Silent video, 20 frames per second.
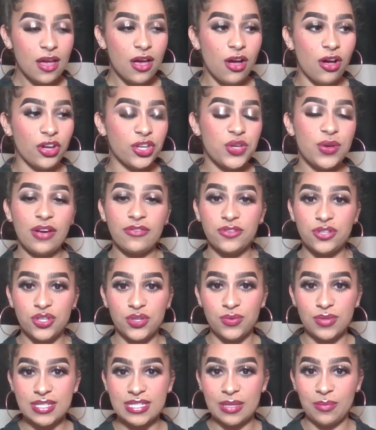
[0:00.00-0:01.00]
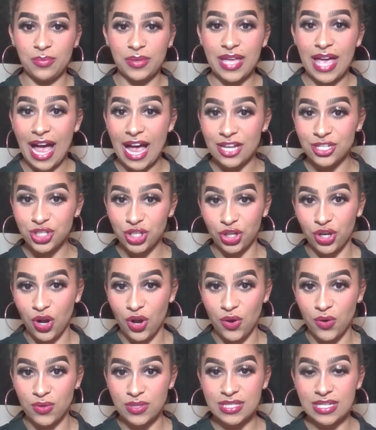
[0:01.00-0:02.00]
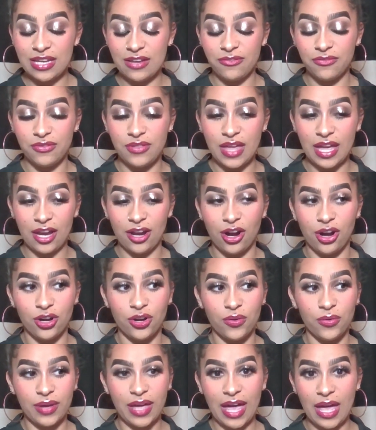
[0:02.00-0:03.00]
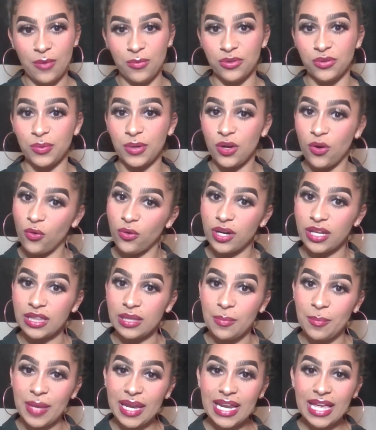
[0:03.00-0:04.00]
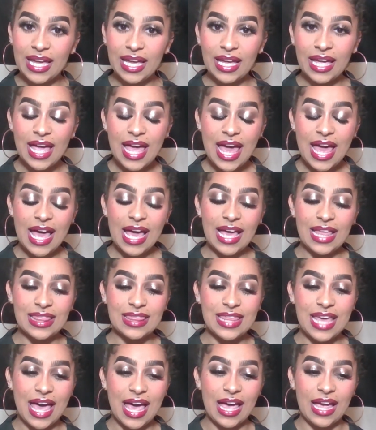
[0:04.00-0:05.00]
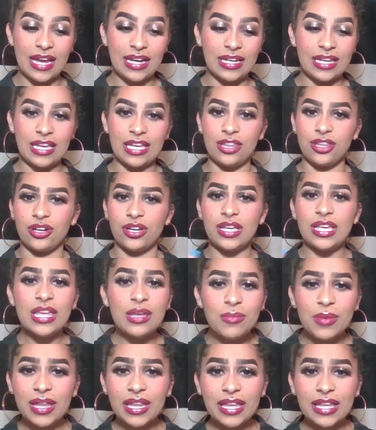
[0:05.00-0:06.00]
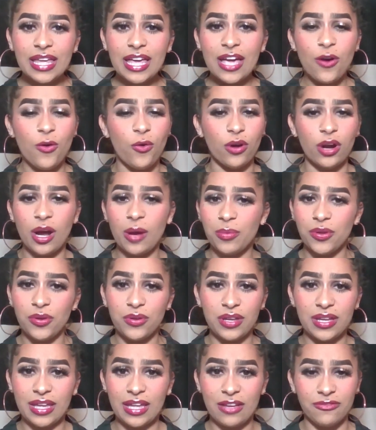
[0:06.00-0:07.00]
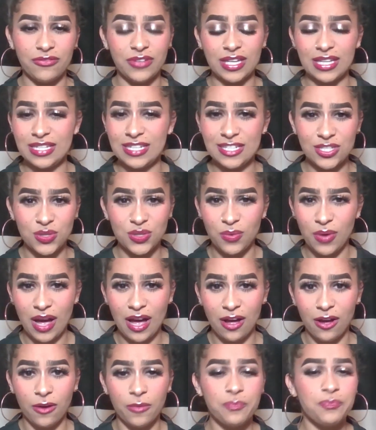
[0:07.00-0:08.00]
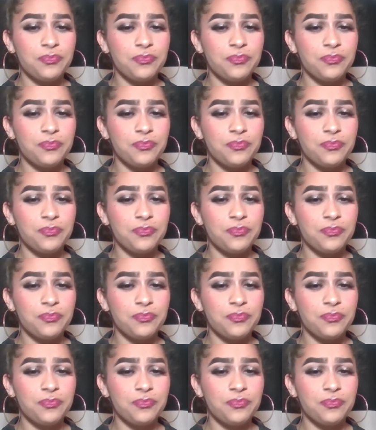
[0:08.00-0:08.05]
all you have to do is simply ask your host if they are okay with recording the meeting and then either emailing it or uploading it via D2L